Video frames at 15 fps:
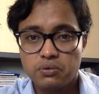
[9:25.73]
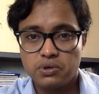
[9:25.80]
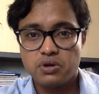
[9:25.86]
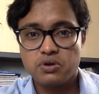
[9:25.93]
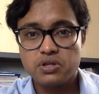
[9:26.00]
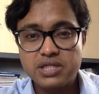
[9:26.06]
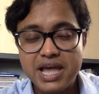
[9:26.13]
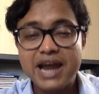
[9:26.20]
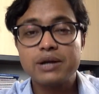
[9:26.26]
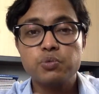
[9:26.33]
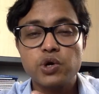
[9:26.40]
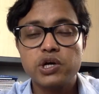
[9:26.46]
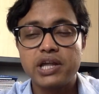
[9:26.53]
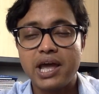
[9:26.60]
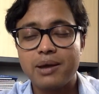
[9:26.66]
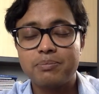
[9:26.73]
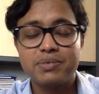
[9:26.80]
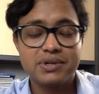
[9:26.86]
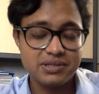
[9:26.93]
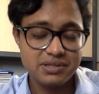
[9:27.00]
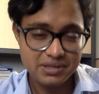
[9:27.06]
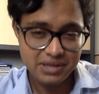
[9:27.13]
that what
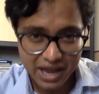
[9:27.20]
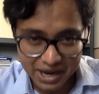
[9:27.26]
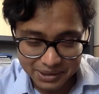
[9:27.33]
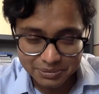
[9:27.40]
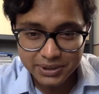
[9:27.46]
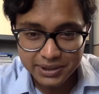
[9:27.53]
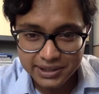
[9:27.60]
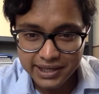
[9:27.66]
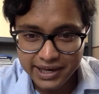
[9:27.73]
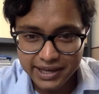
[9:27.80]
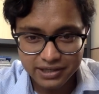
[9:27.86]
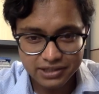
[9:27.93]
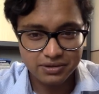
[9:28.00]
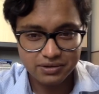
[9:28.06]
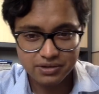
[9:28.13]
happens after the election.